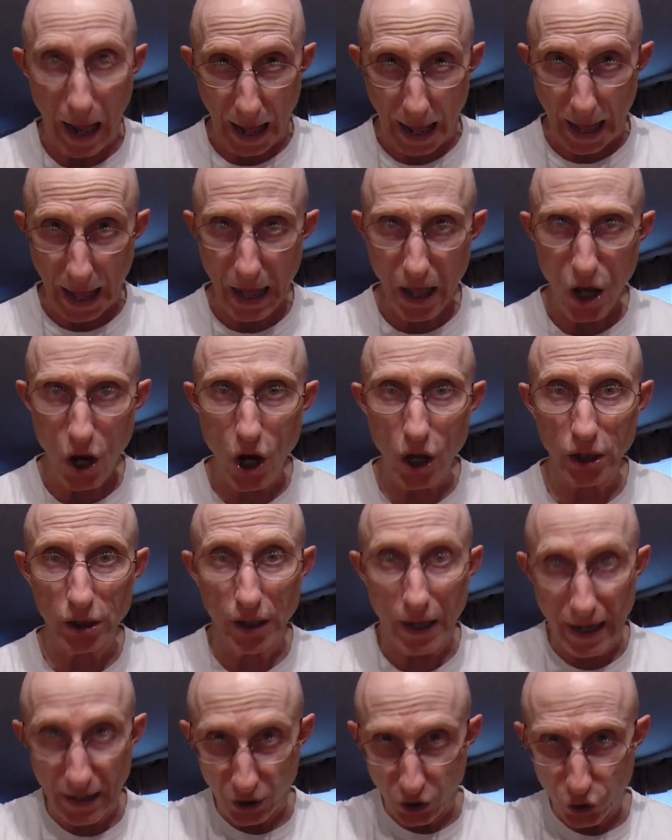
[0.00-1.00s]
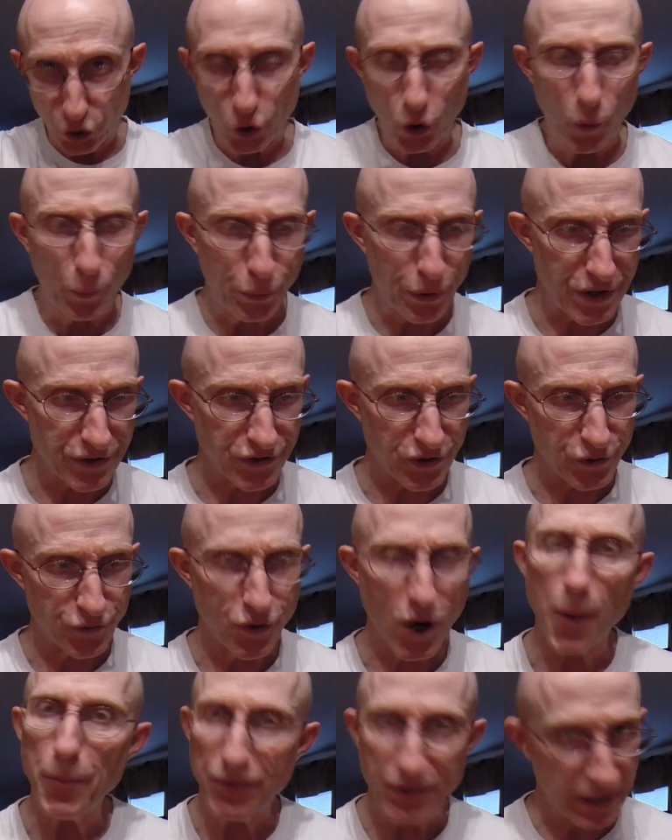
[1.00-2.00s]
I, unlike you, President
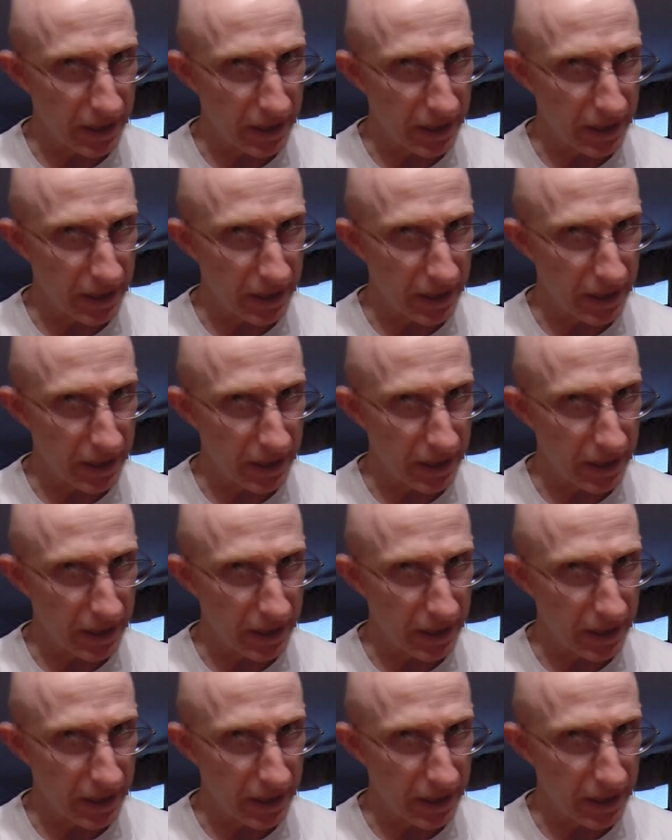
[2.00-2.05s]
Trump,